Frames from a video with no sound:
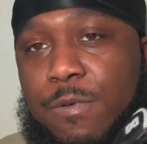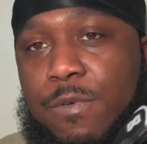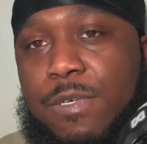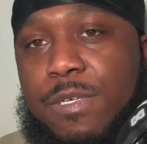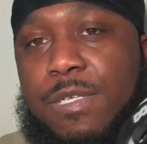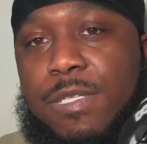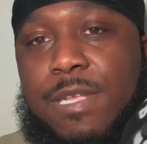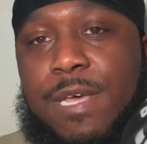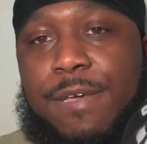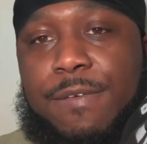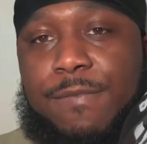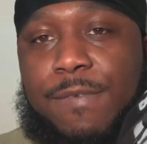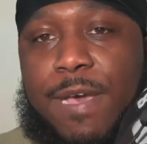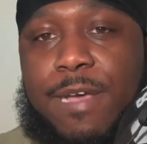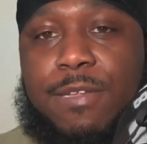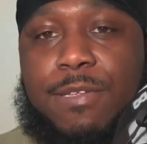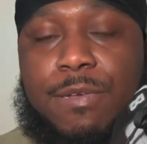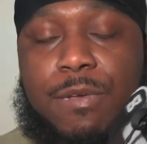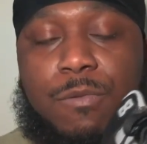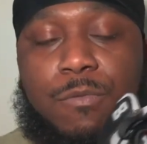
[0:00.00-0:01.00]
and like
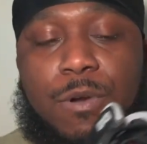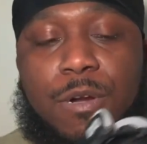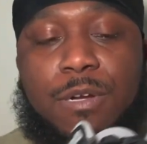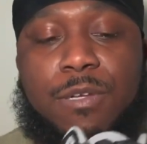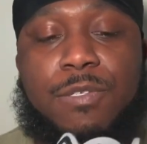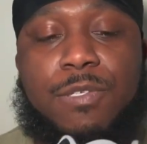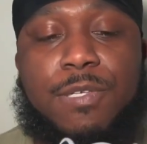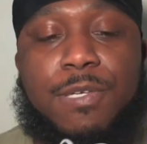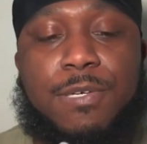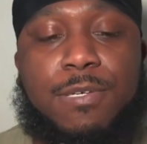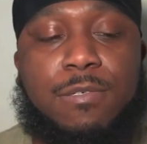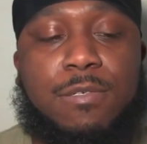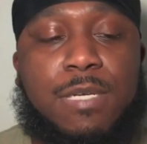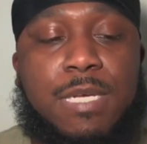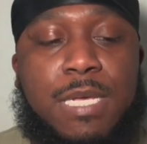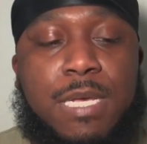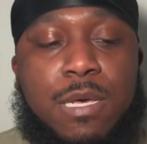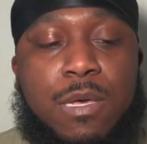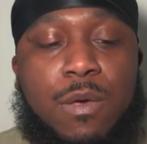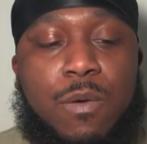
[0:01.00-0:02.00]
factory work. So
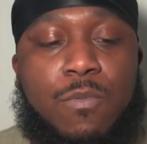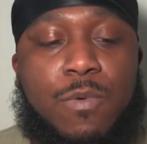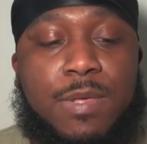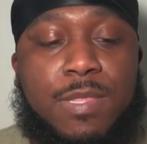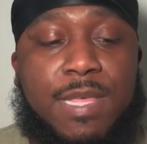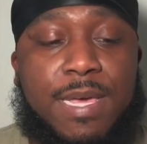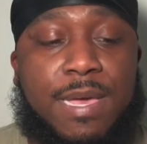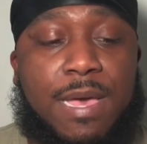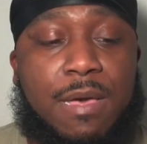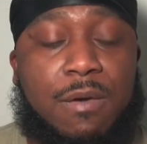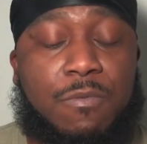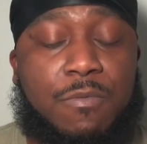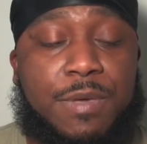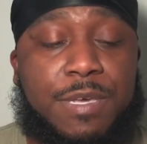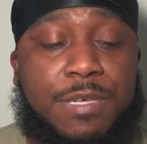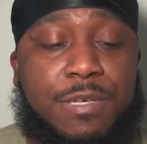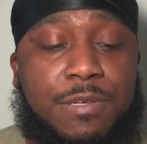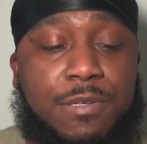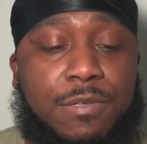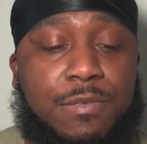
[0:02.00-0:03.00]
one thing I
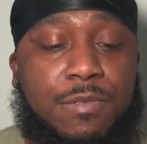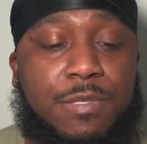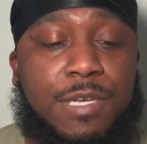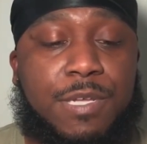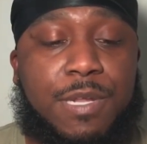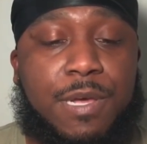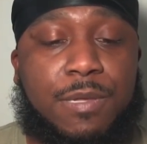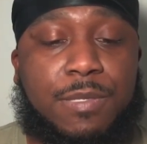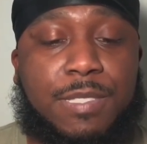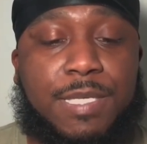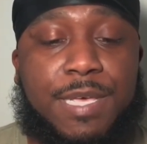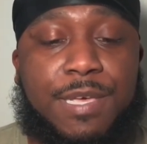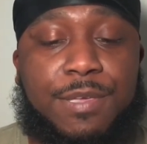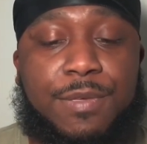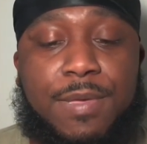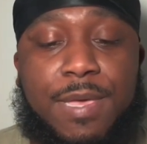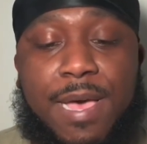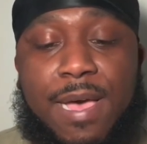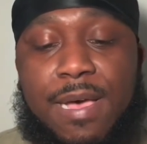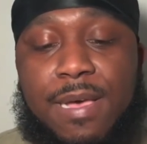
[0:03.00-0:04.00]
will, tell you
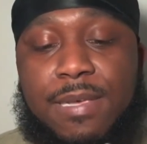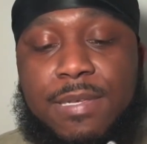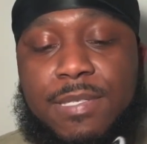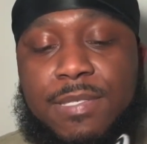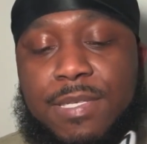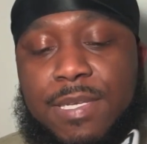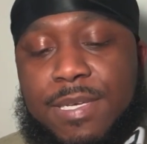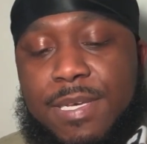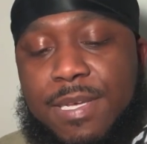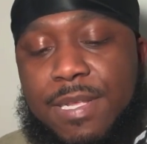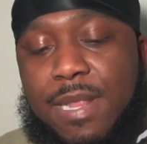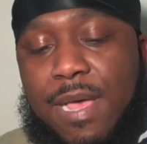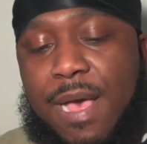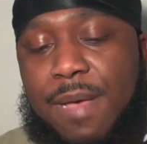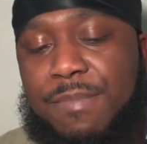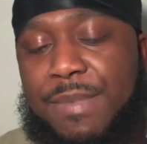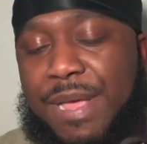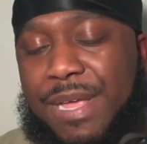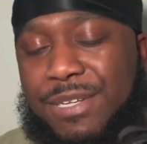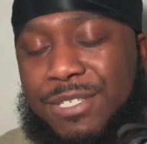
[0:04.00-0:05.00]
guys, and I'm
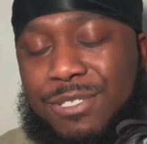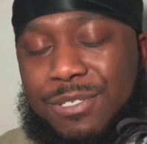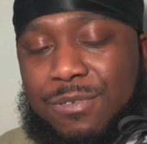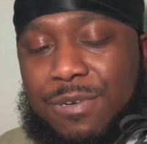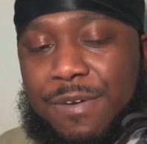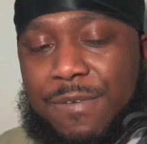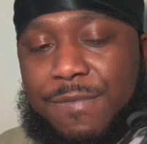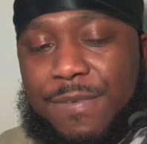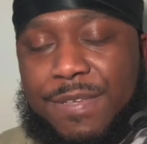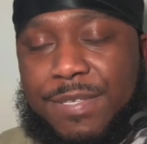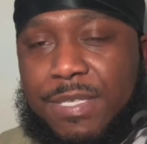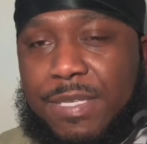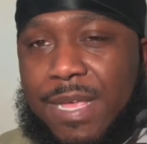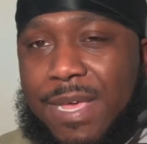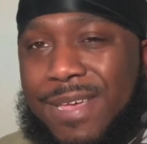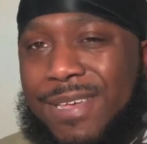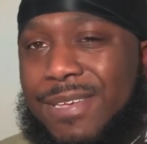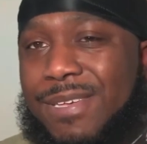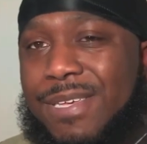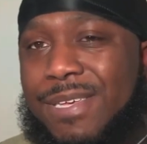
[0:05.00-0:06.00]
not sure if it's
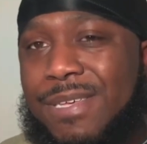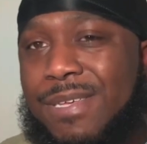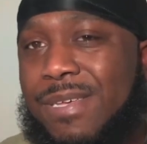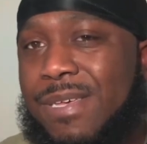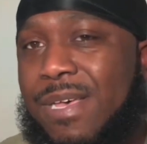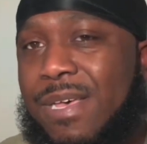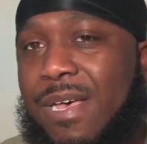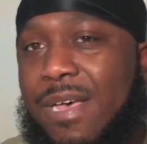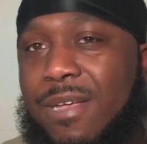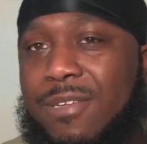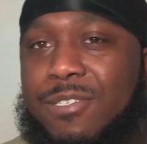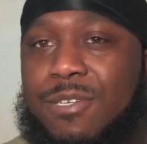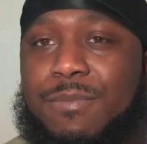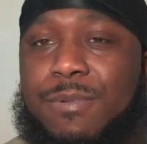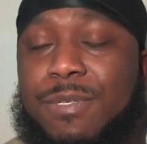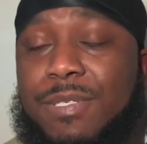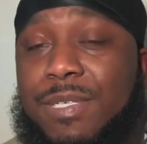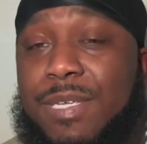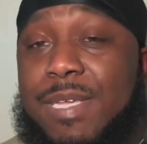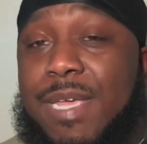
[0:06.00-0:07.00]
like
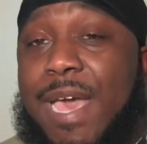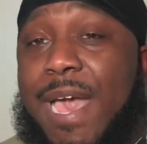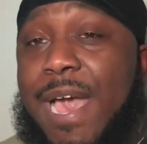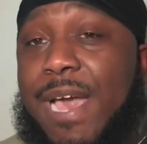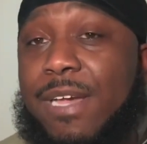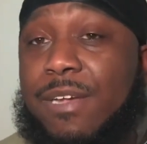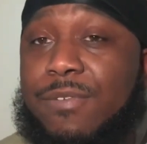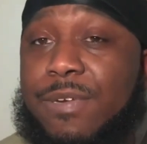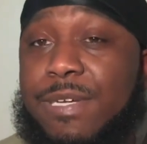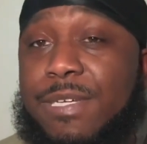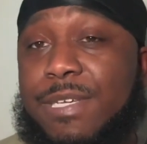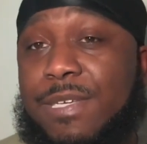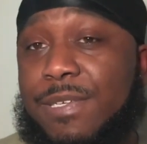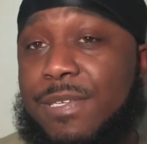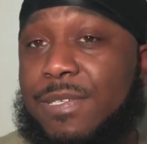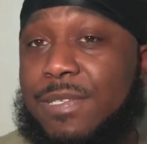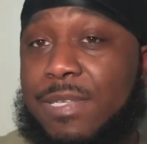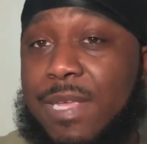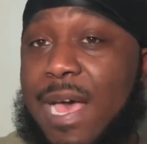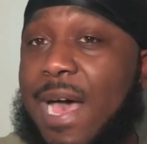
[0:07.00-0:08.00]
100% accurate
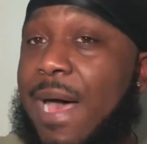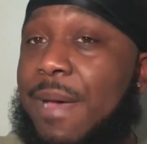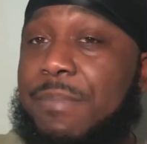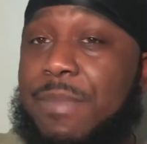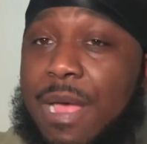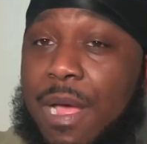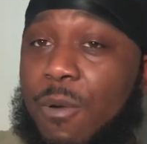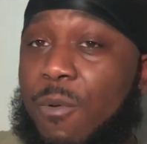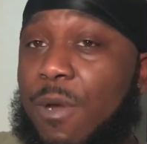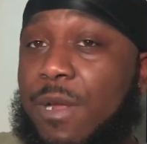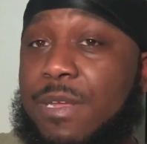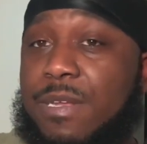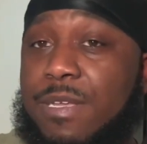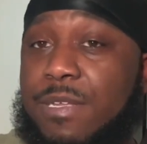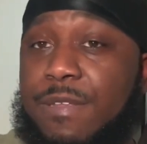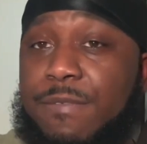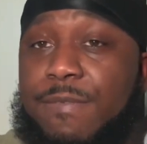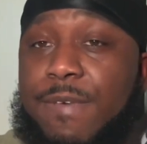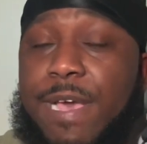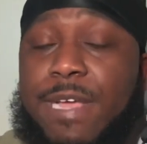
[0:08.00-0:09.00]
because I'm not working in the
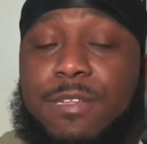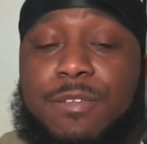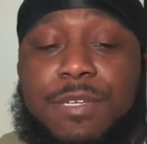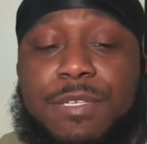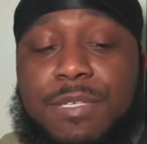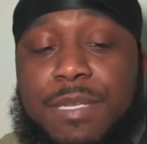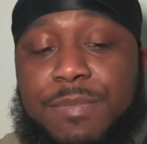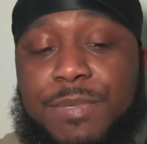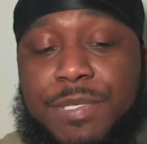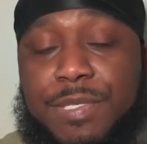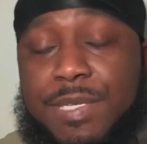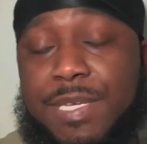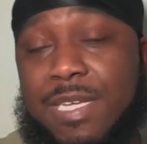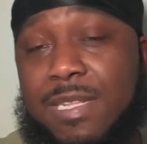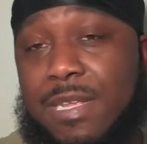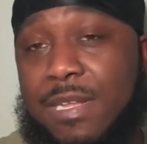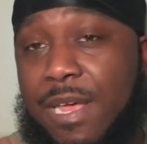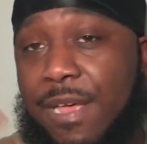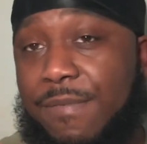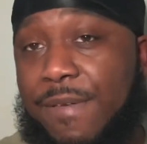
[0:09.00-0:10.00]
factories. I'm just saying
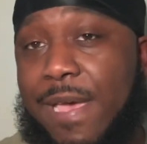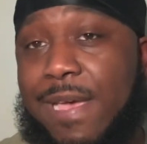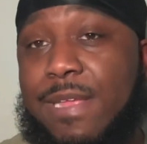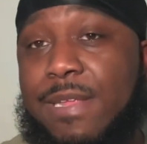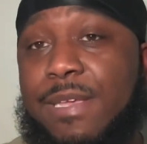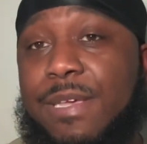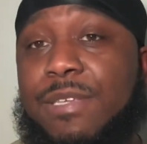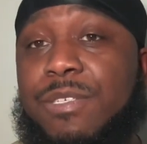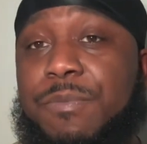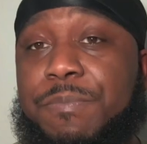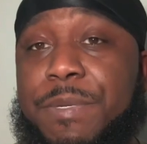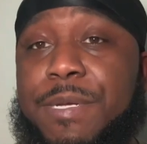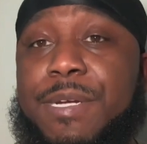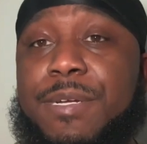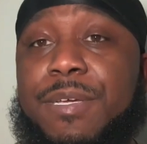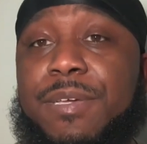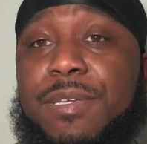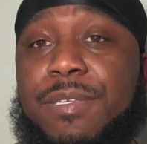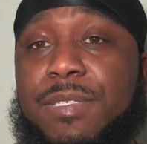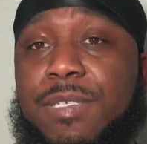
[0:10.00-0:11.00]
that I've had
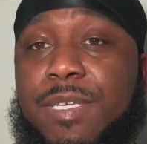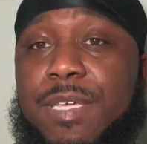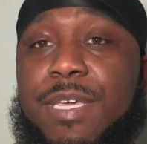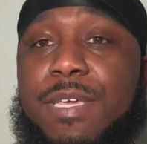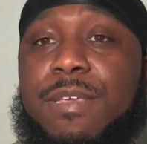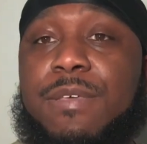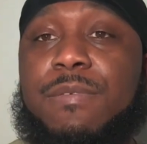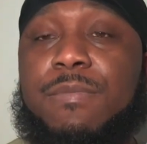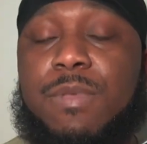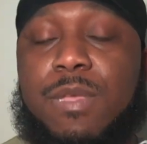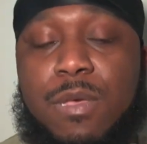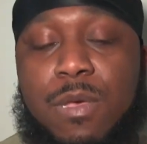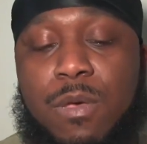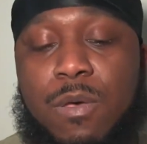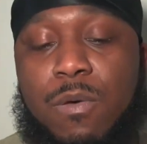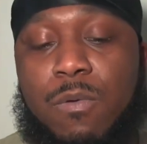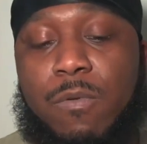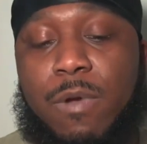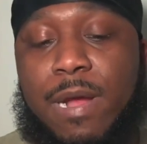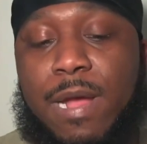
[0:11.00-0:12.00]
experience in
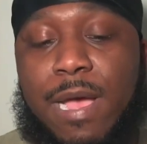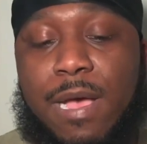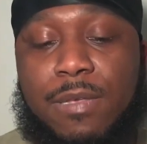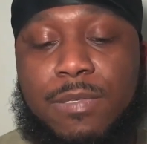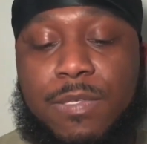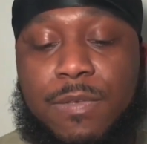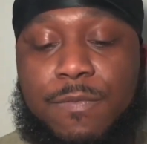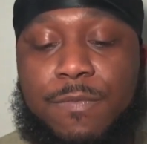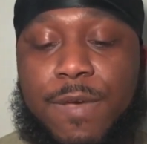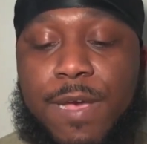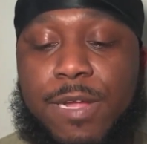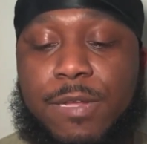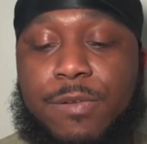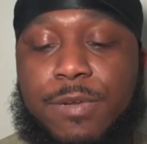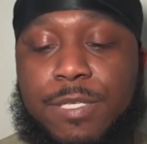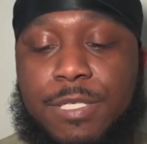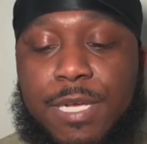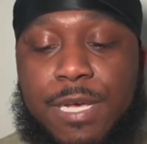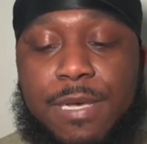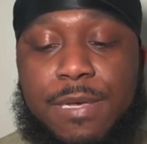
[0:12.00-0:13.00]
warehouse and factory
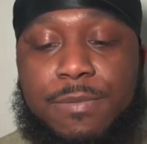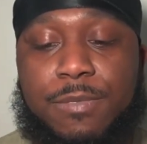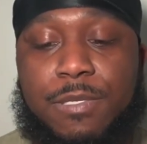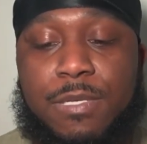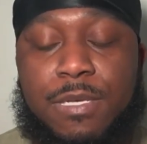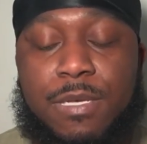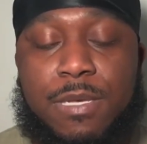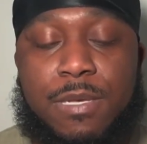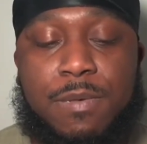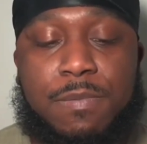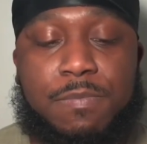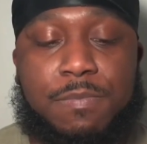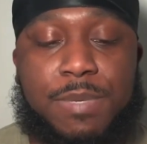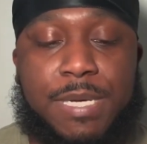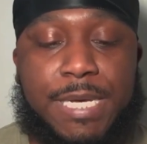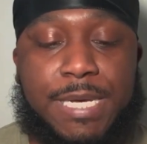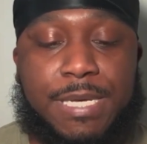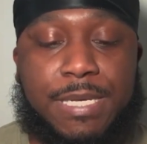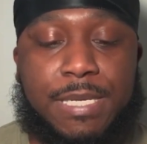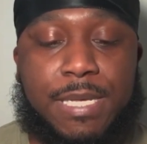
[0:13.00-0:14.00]
jobs.
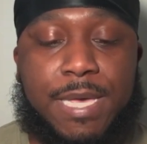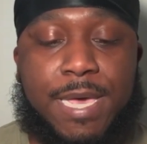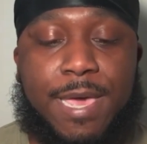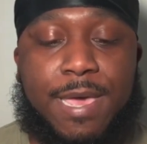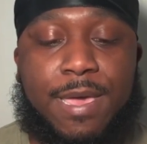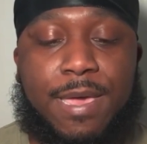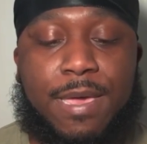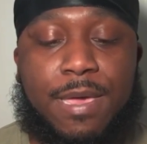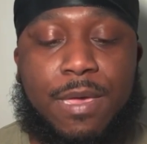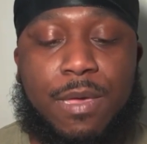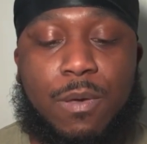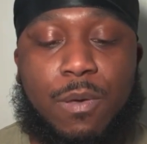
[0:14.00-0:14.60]
But a